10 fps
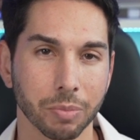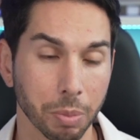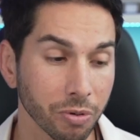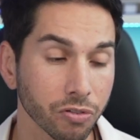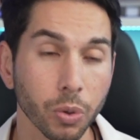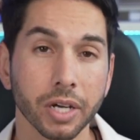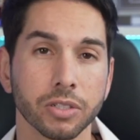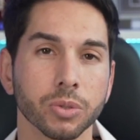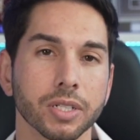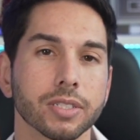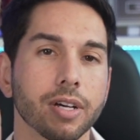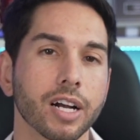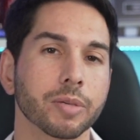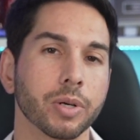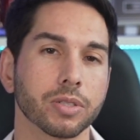But before I do, let's
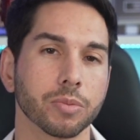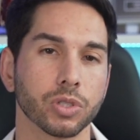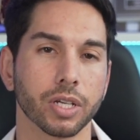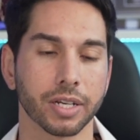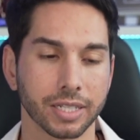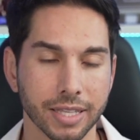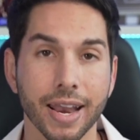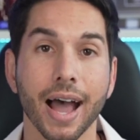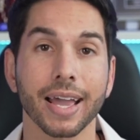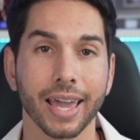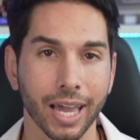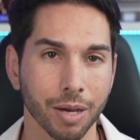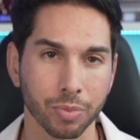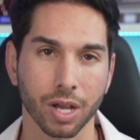talk about some studies that I am